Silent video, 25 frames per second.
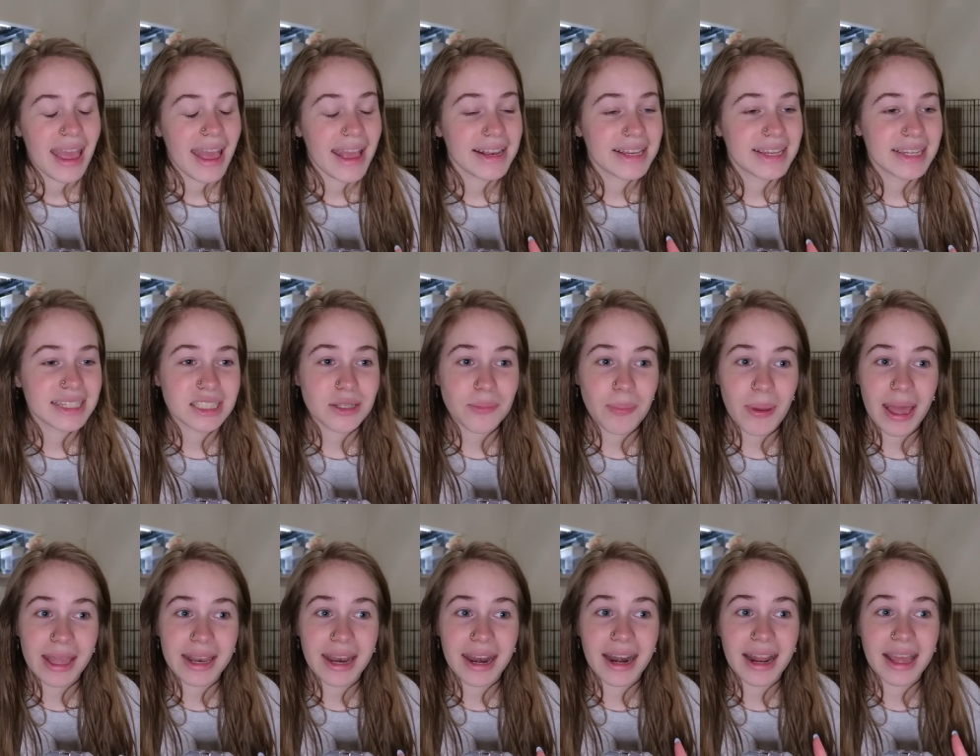
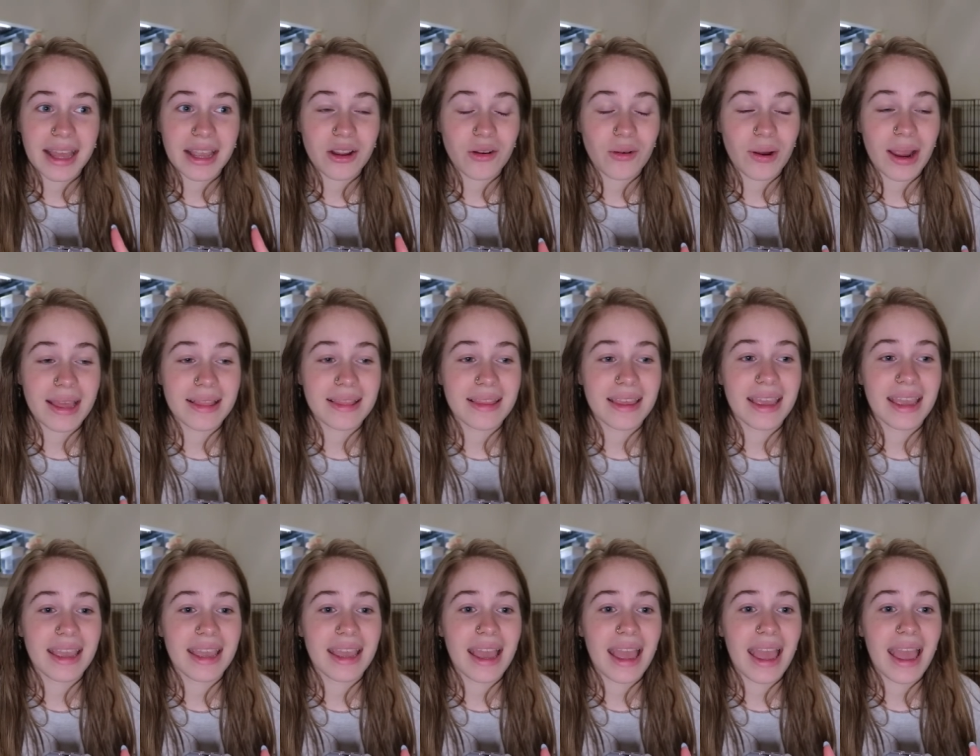anticipating it
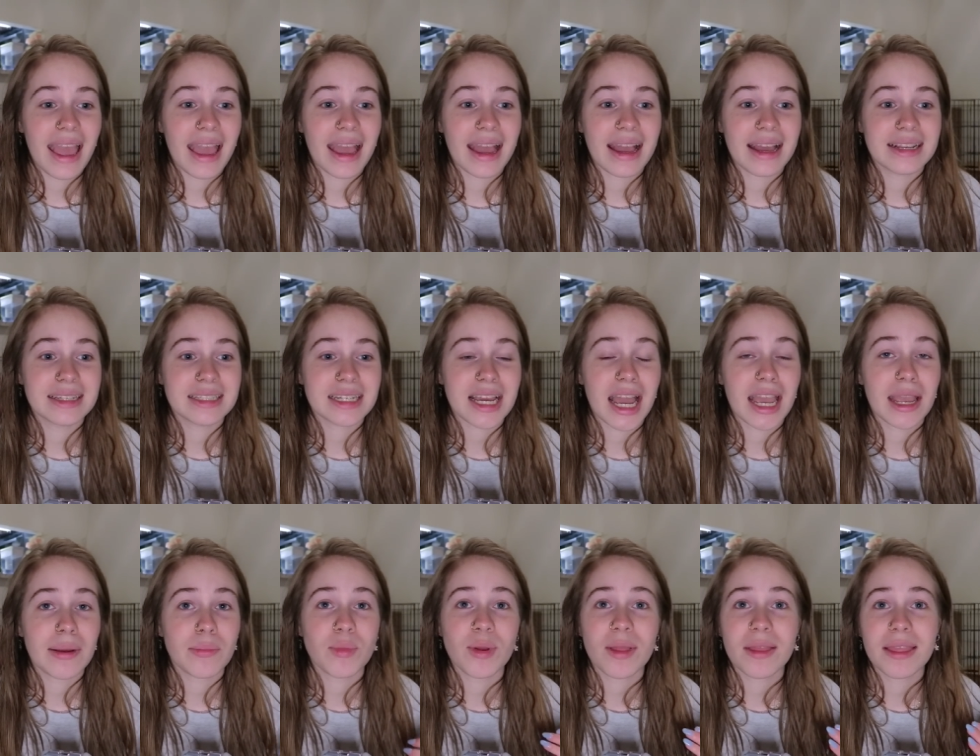greatly, and
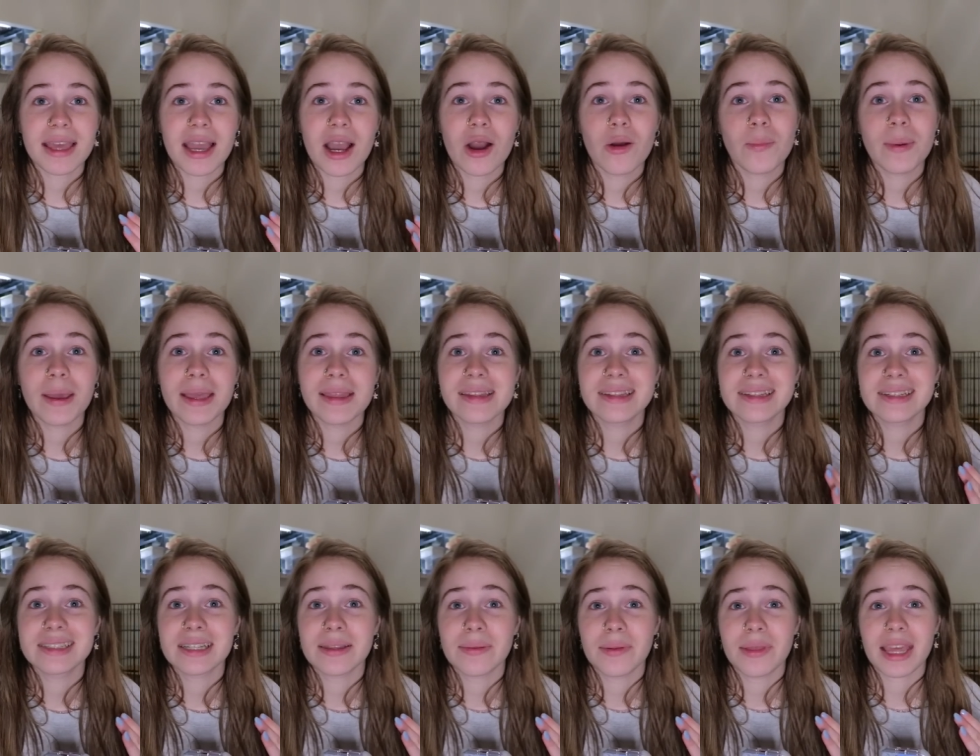I am really hoping
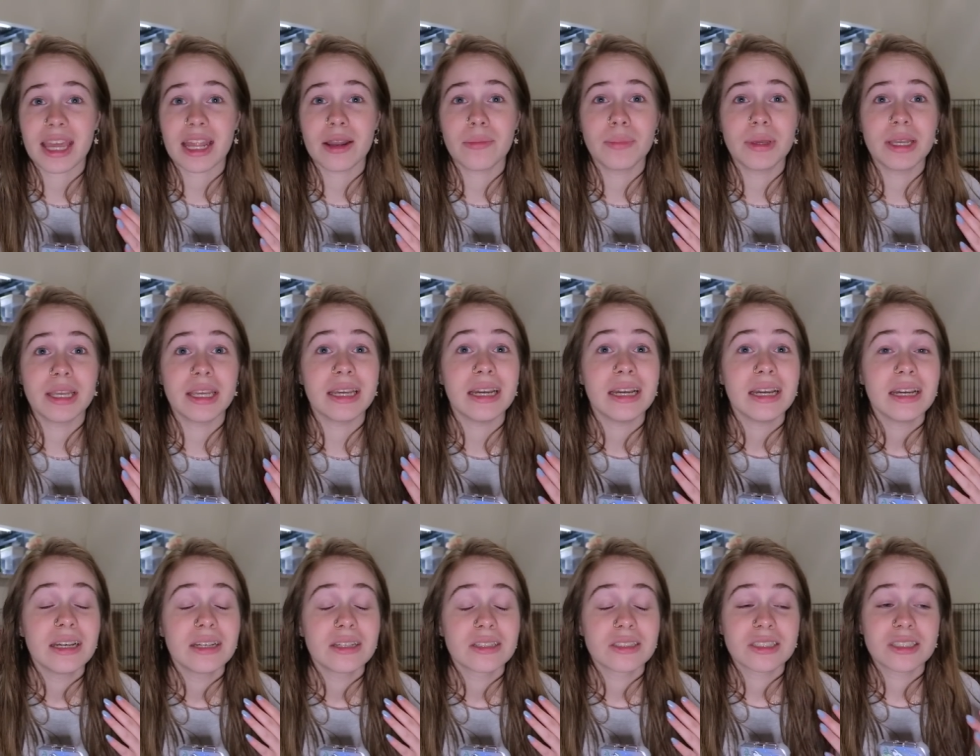this is something that can be
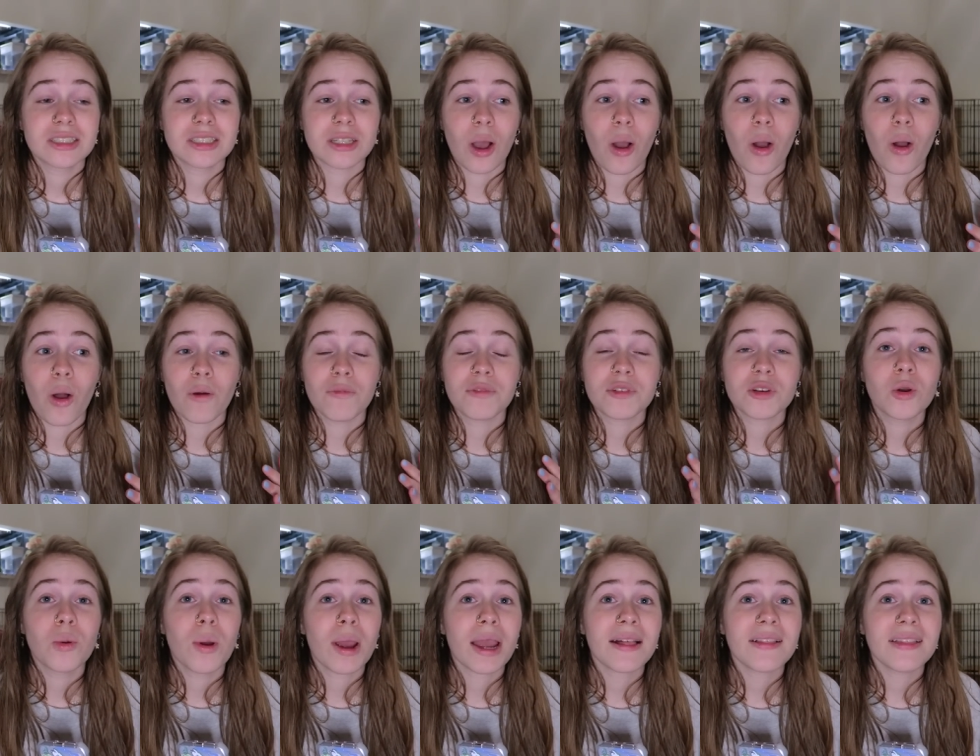
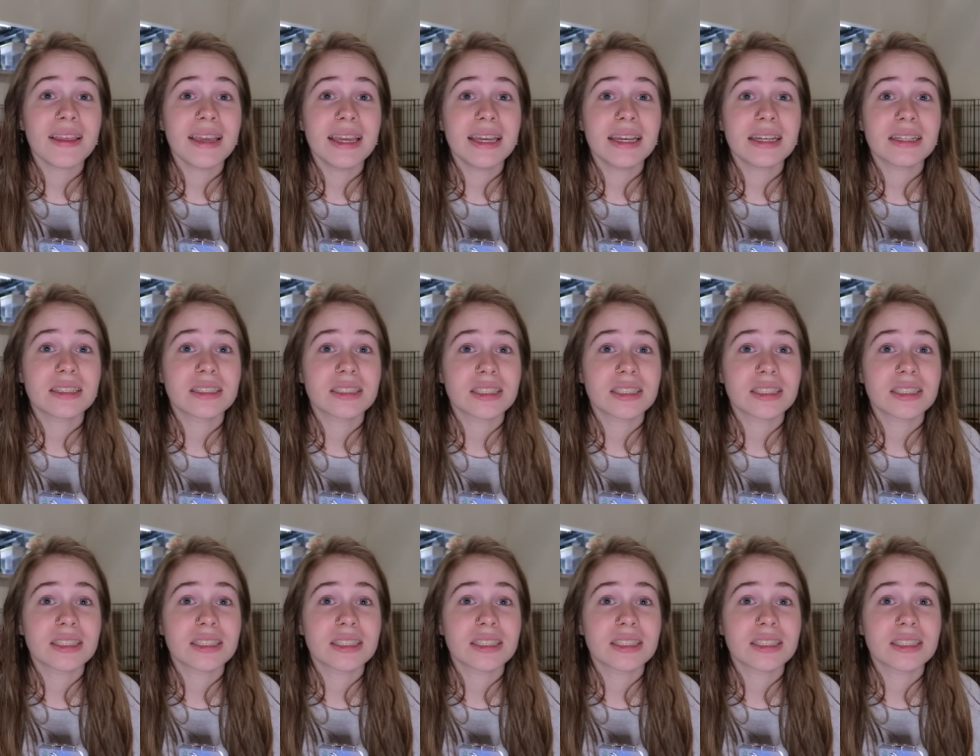solved quickly.